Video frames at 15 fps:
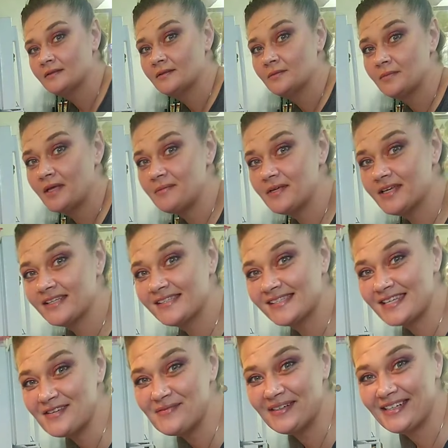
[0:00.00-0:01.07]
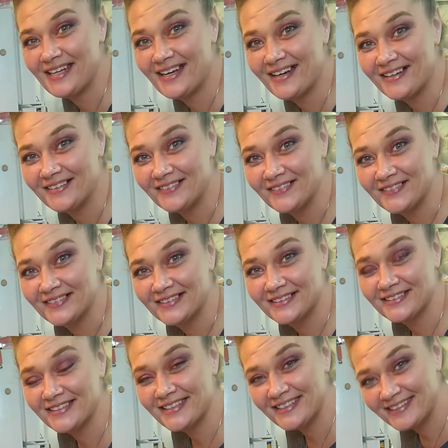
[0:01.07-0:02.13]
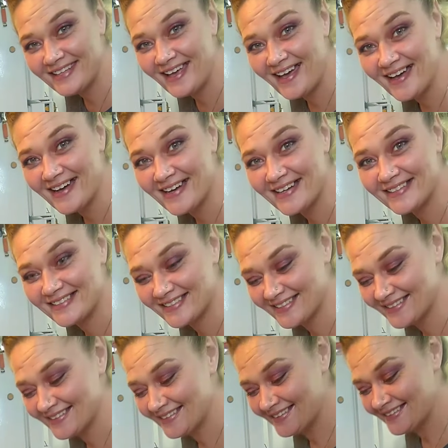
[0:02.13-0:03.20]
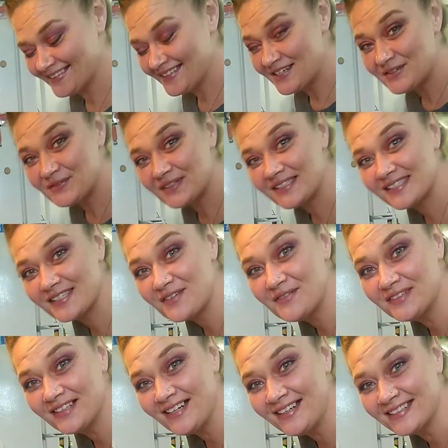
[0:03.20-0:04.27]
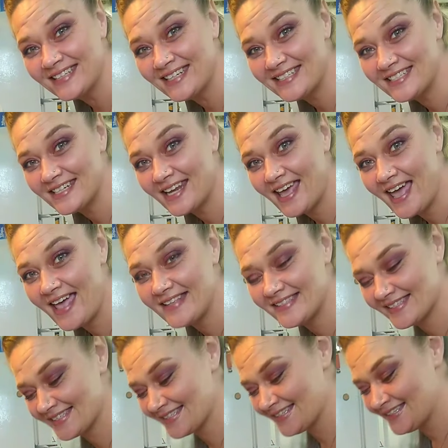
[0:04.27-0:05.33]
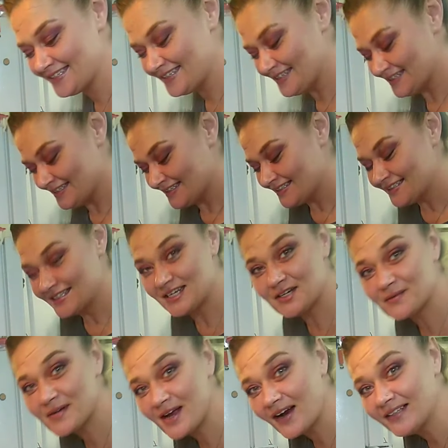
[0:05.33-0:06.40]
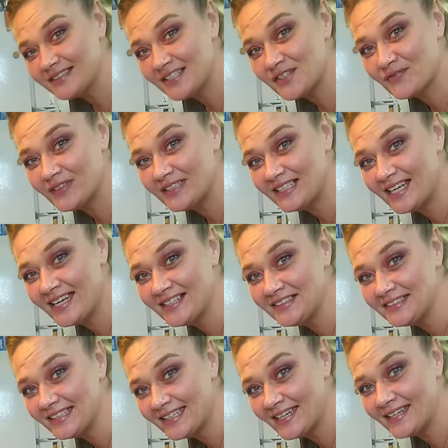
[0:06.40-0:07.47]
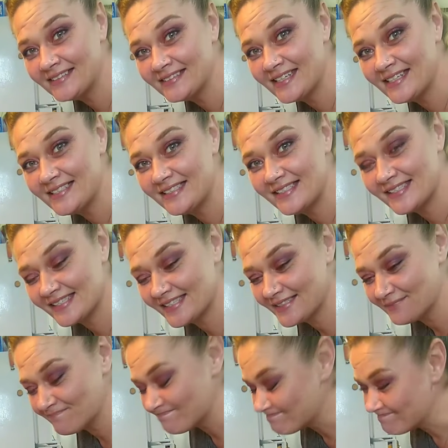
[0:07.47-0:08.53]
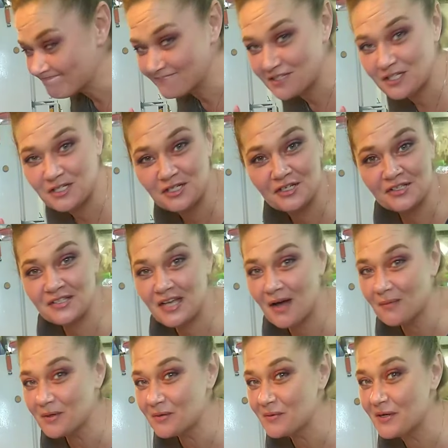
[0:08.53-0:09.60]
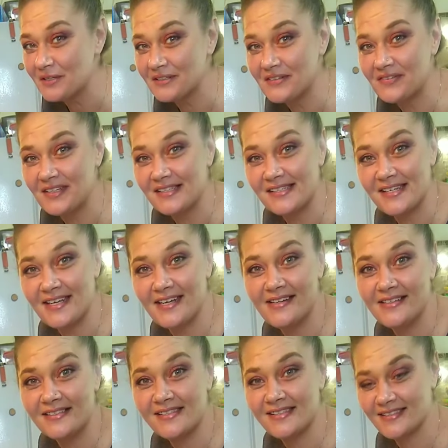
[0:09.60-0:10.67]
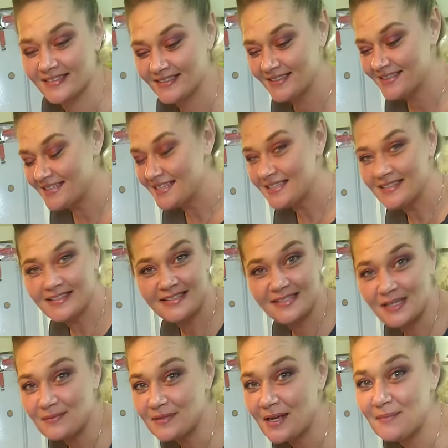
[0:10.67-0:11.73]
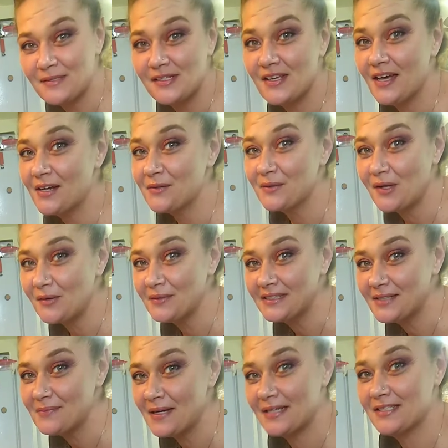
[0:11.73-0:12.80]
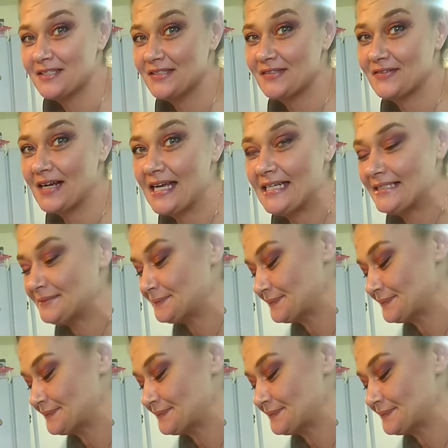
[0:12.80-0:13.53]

Maybe you can see me now. Look at that. What's going on, kitchenettes? Here we are at this fun angle again, because it's just how we're rolling these days. Sometimes you gotta roll with the punches, right?